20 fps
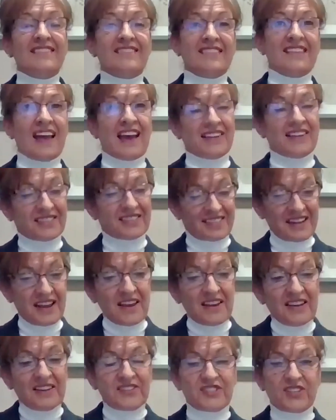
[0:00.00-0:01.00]
As
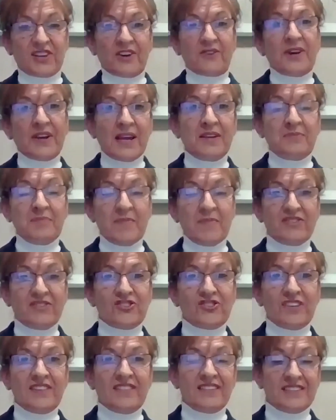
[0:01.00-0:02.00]
Sarah had
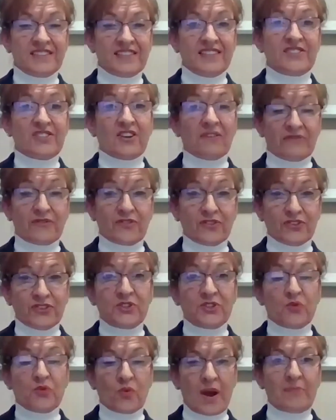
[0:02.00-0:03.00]
mentioned, this is our
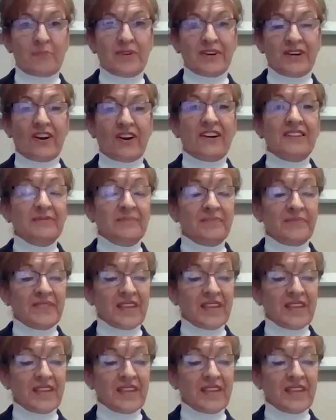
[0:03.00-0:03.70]
first webinar.